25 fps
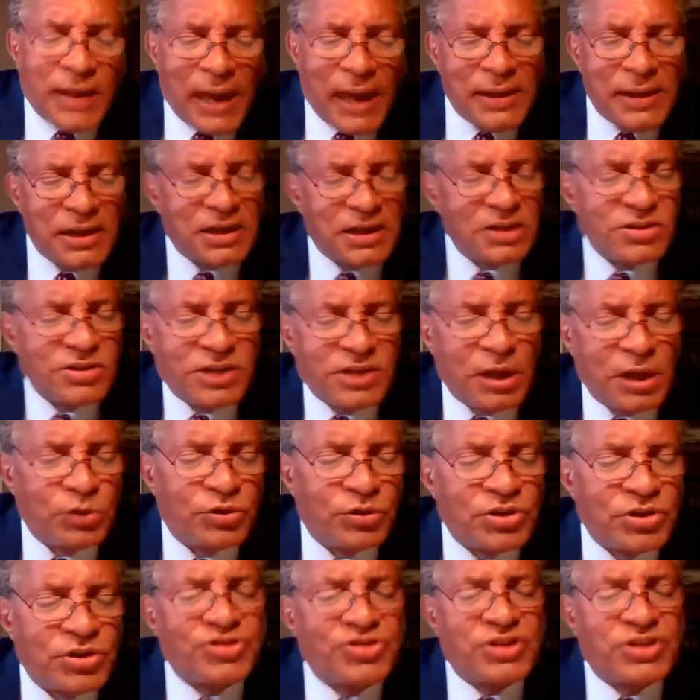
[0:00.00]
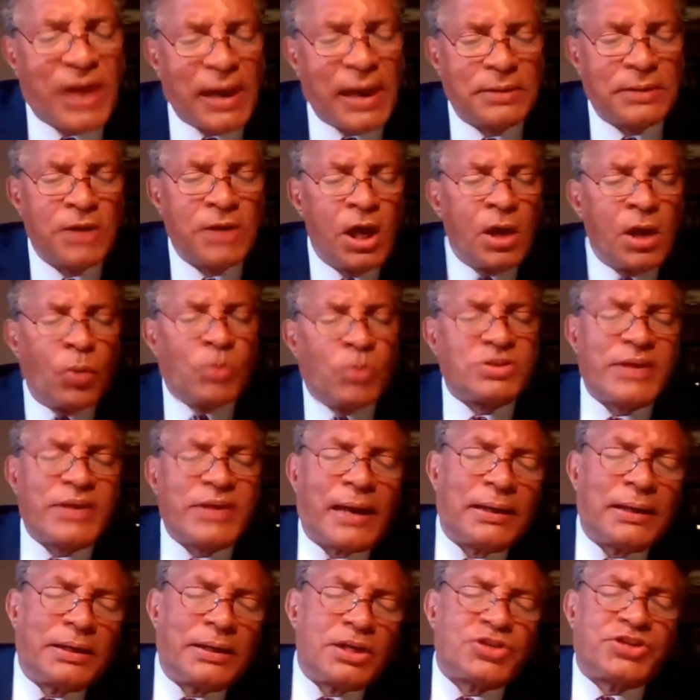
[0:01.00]
Gainey continued to state was
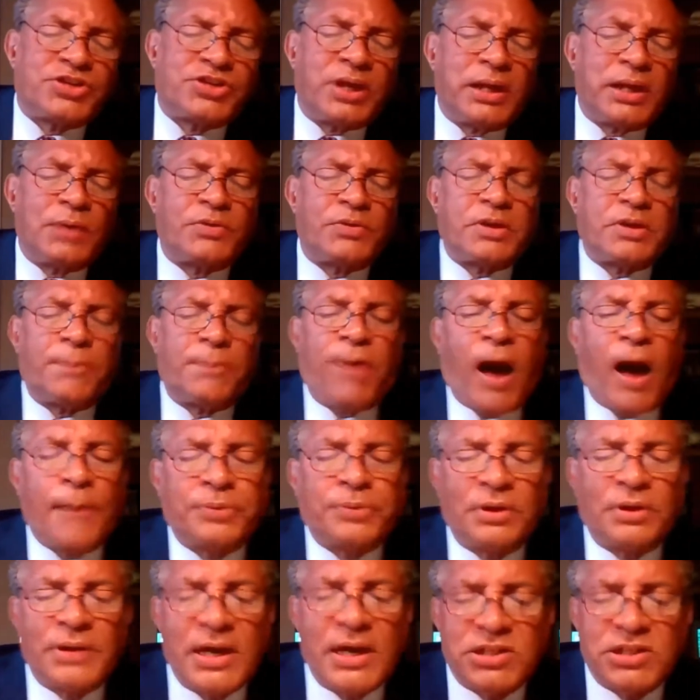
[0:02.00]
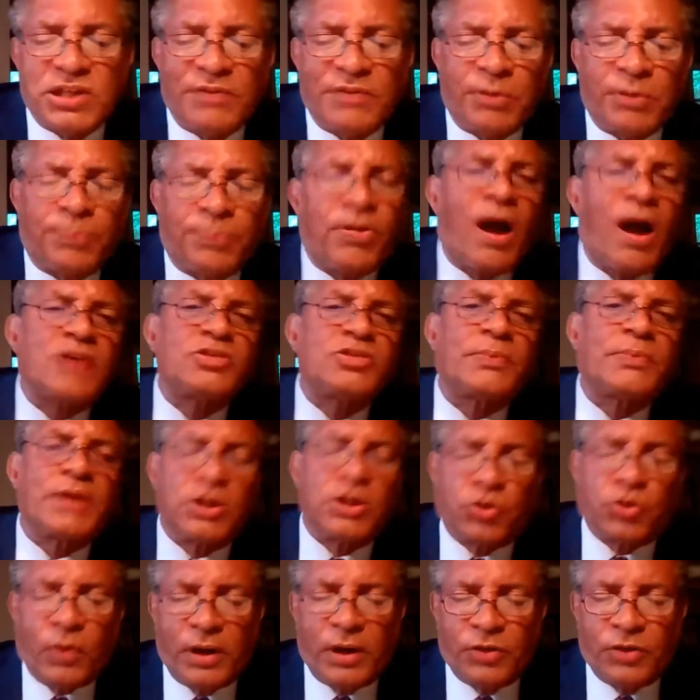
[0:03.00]
that in a city with a population of
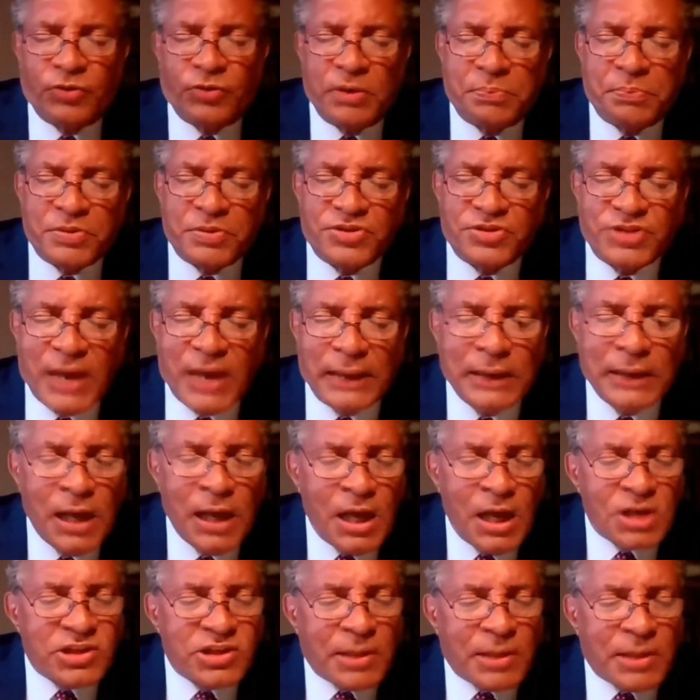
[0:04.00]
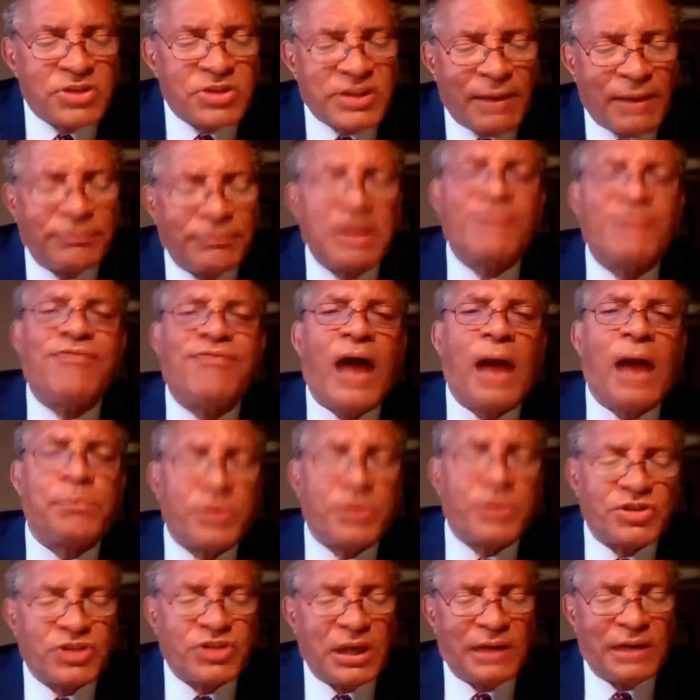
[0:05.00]
approximately 23%, some
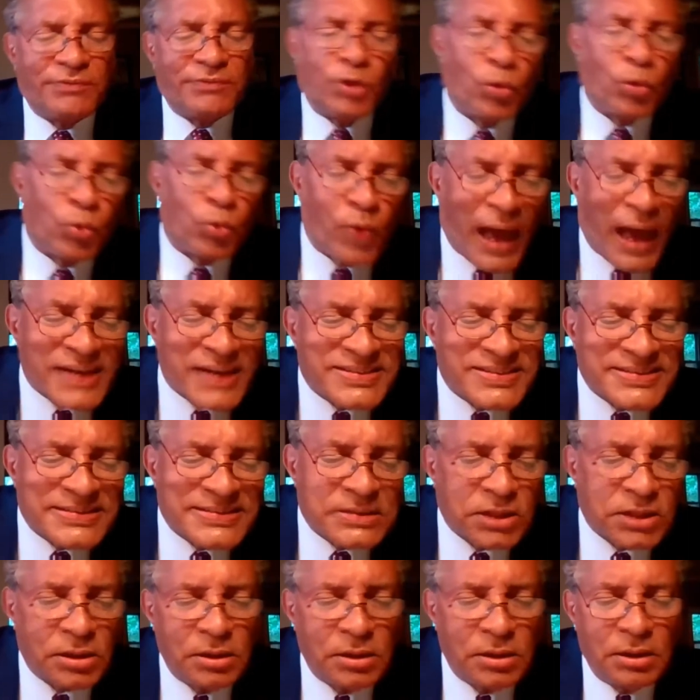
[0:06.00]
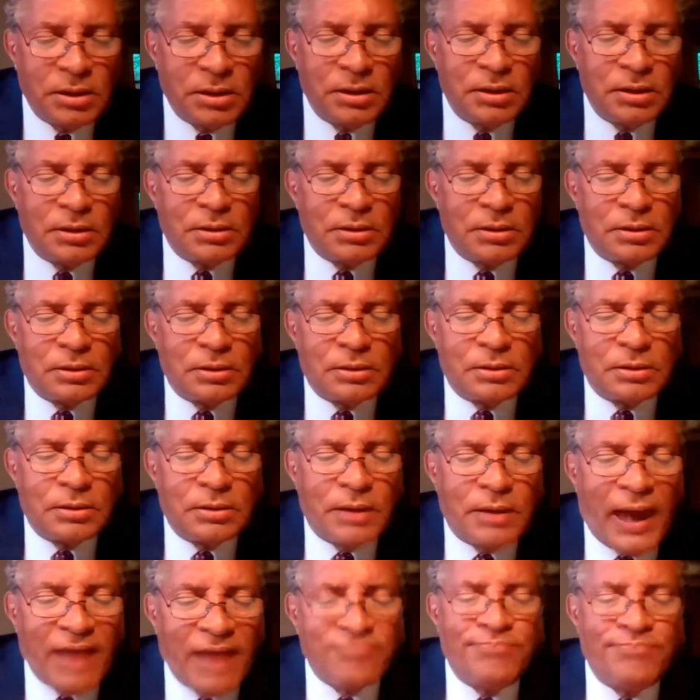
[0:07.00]
75% of arrests
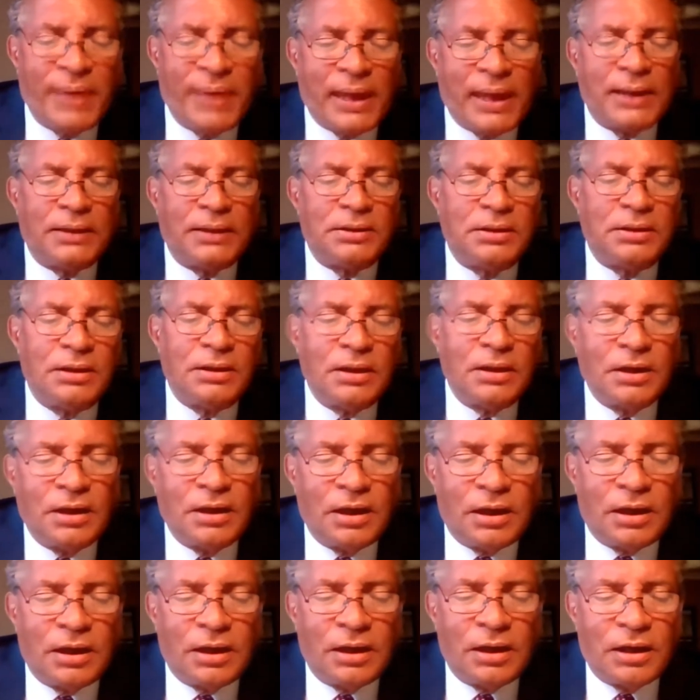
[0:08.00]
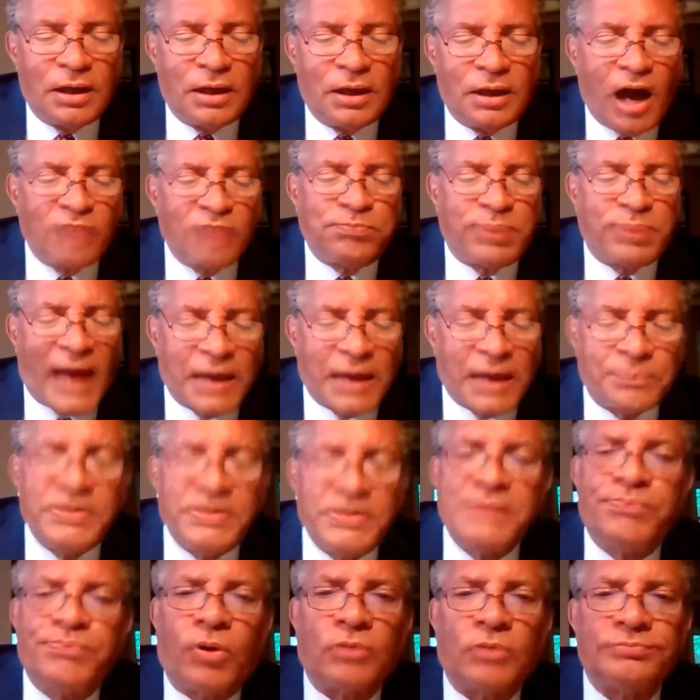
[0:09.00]
have been of Black
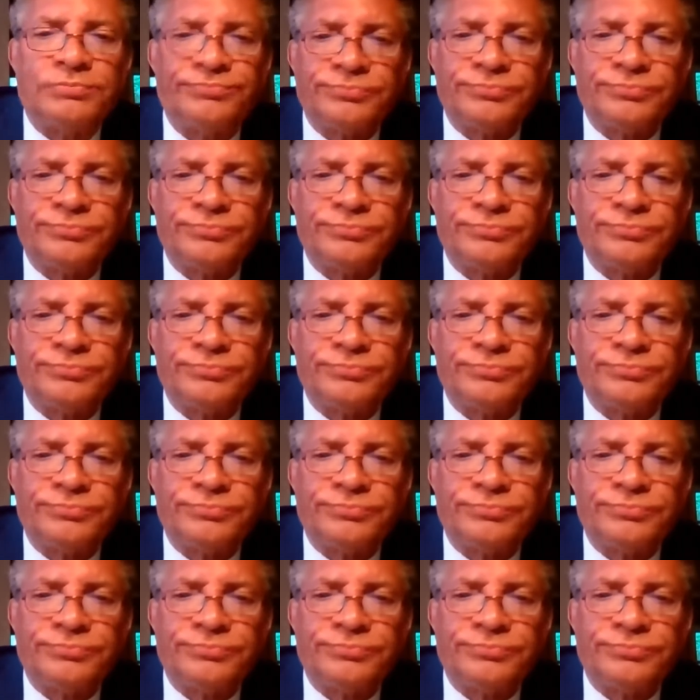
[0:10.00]
people.